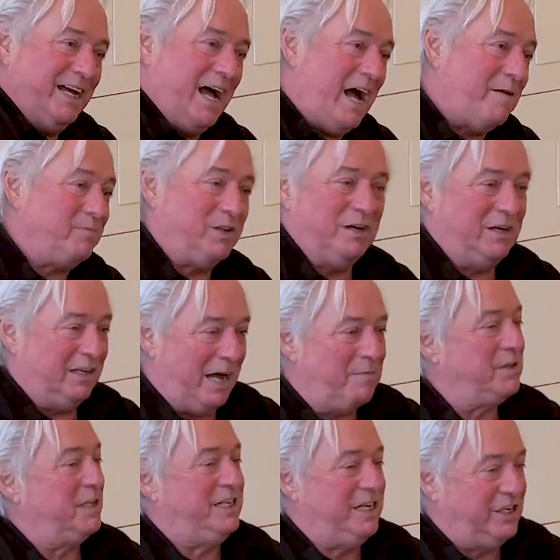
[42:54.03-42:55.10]
I'm
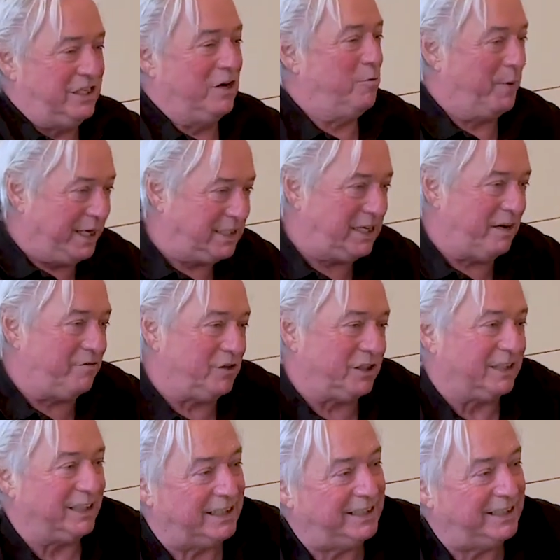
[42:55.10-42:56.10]
the DJ who plays everything.